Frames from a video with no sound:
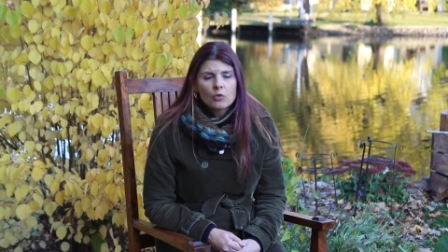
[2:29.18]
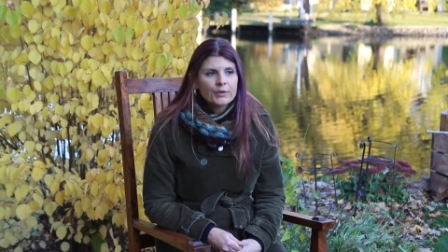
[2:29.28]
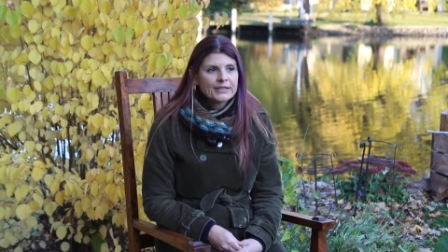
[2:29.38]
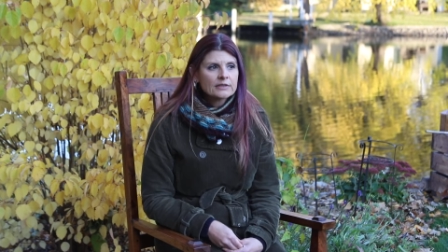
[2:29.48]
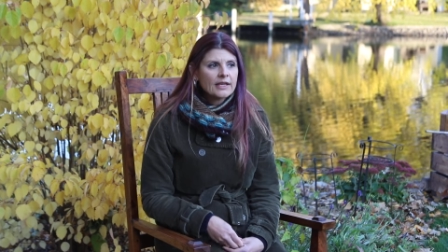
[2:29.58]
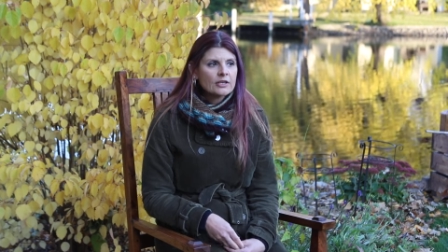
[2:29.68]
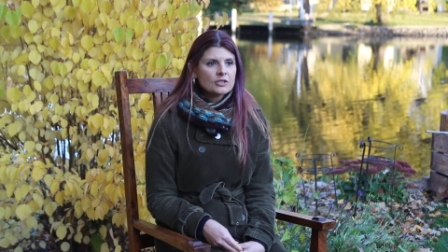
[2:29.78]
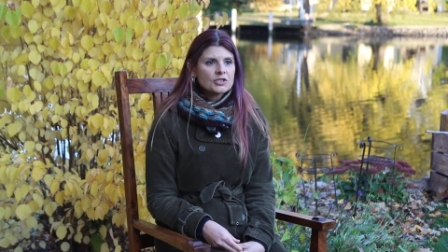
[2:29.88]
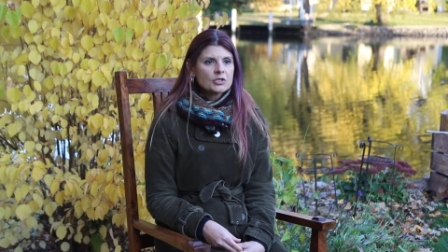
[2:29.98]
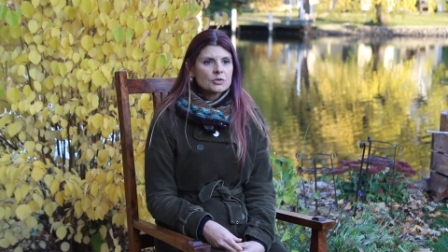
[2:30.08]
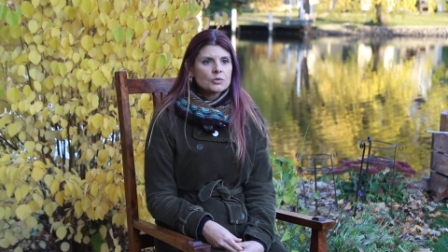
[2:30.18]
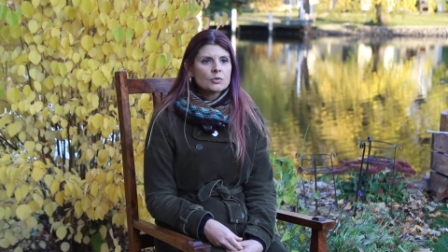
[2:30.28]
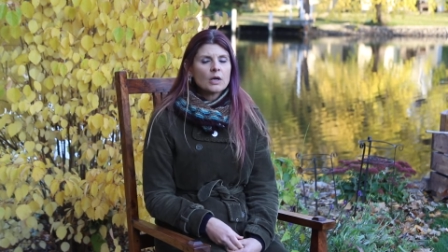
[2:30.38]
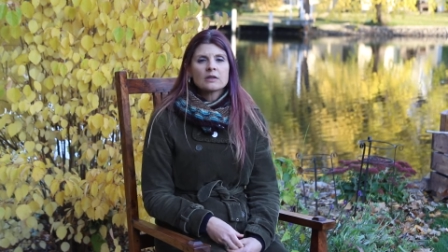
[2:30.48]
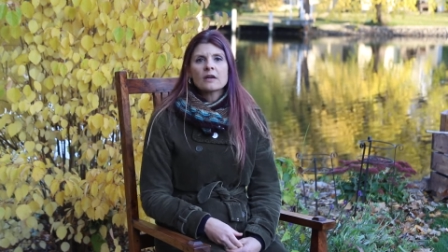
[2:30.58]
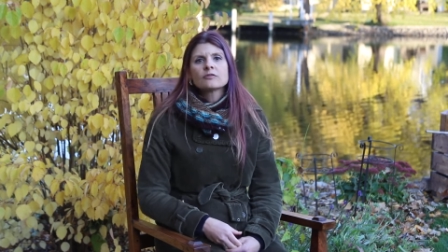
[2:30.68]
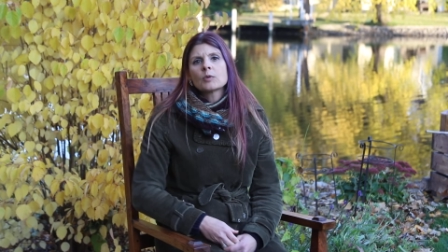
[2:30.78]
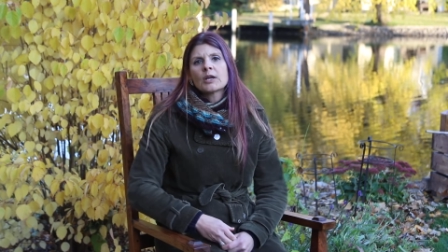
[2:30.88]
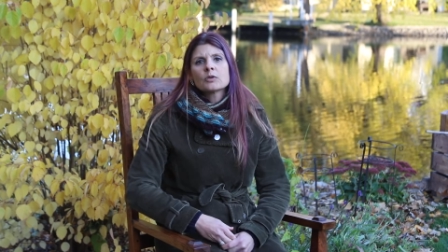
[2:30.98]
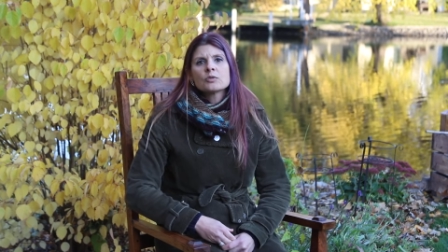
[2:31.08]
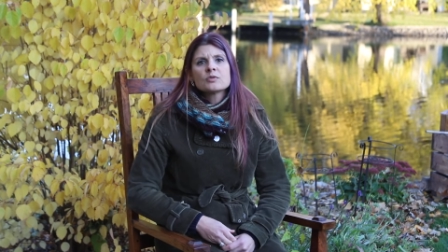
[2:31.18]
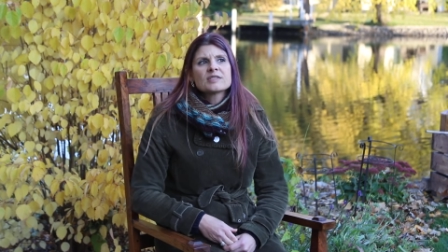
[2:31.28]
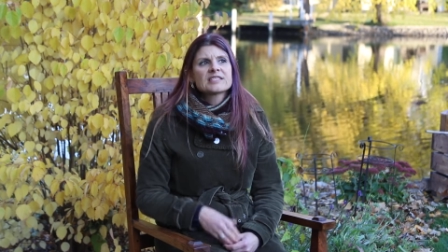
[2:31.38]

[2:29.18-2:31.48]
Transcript: Write a letter to a loved one who's